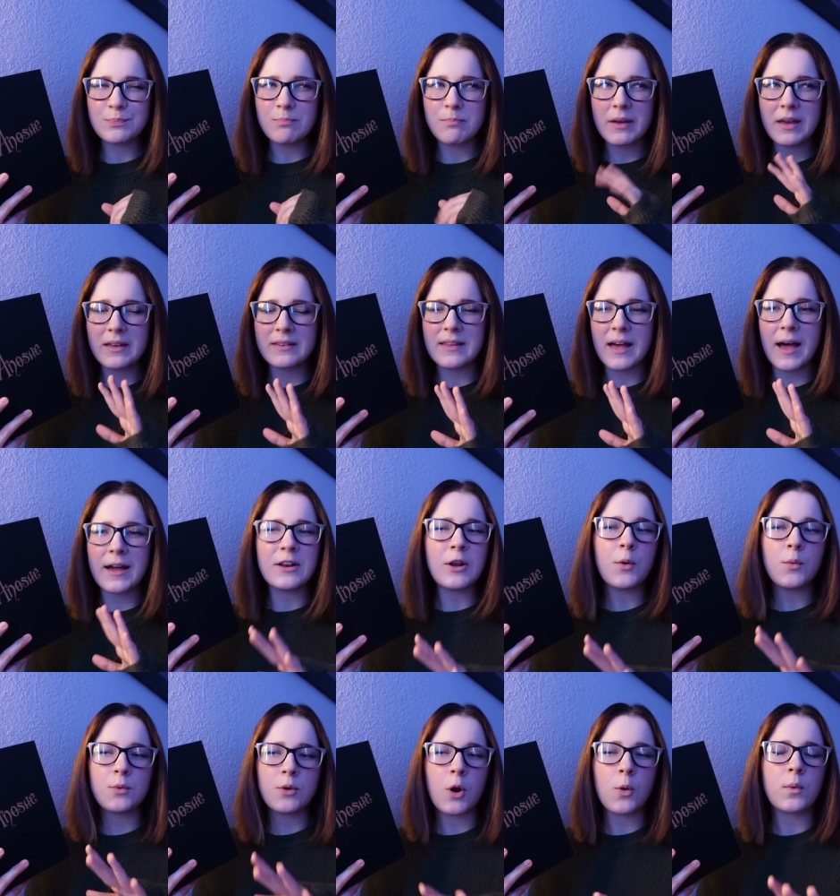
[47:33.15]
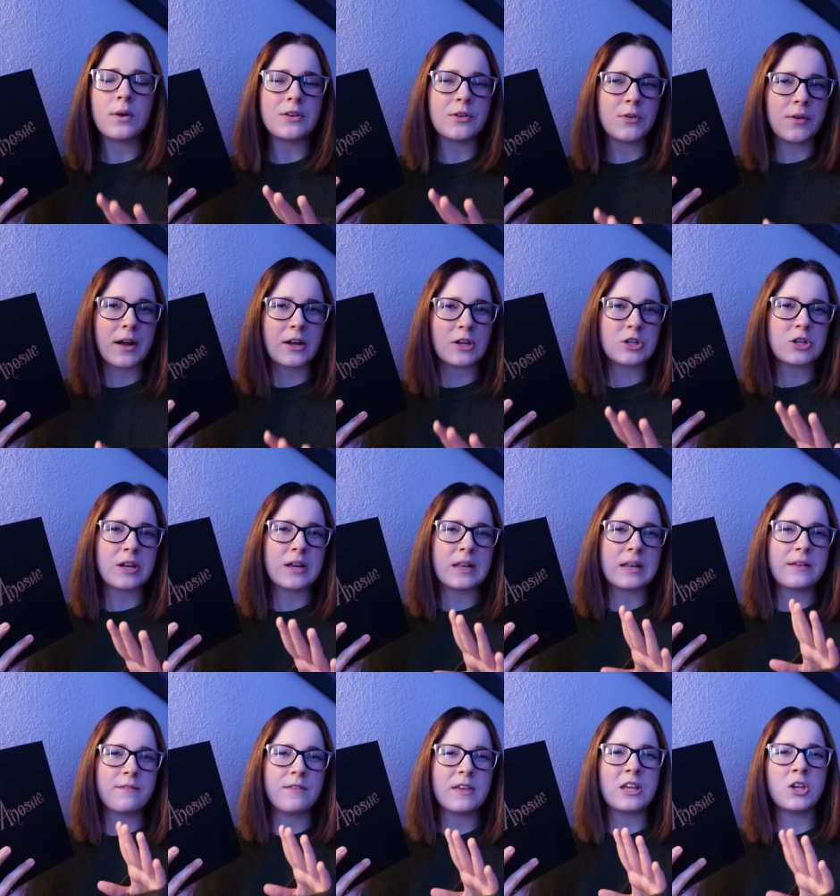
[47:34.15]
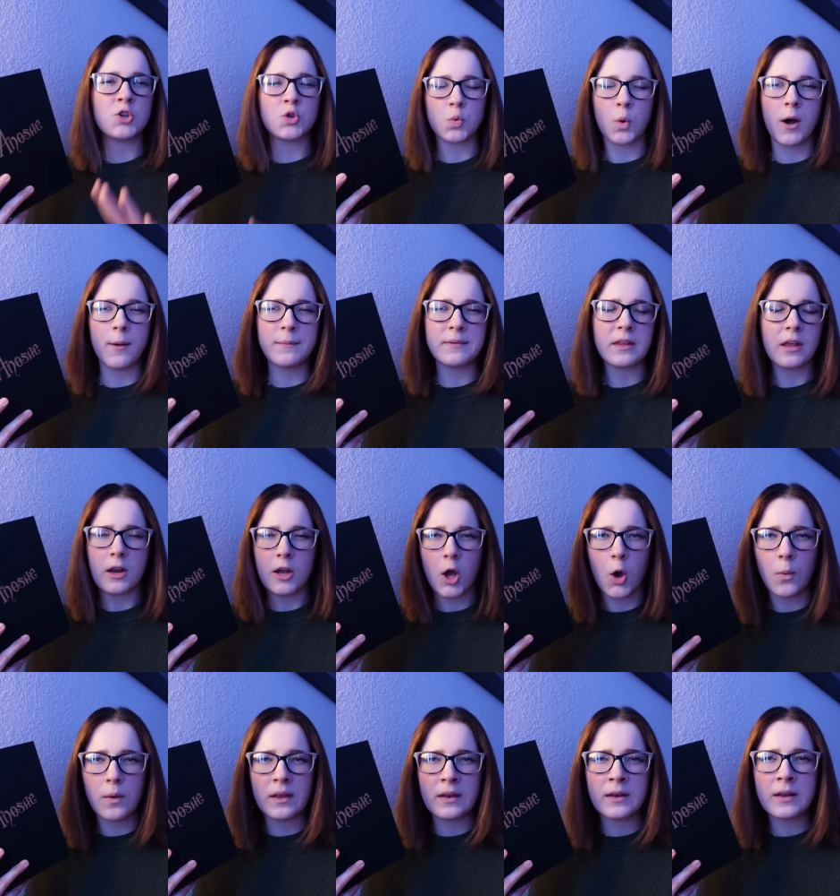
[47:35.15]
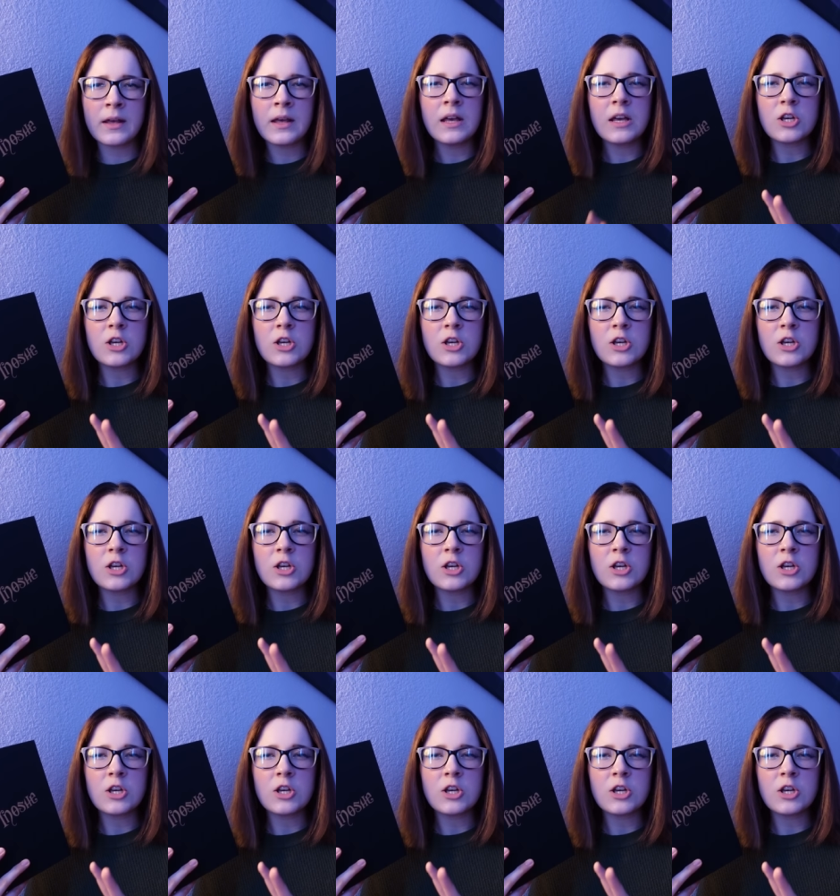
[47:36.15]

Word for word: because I don't know what direction V.E. Schwab is going to go in.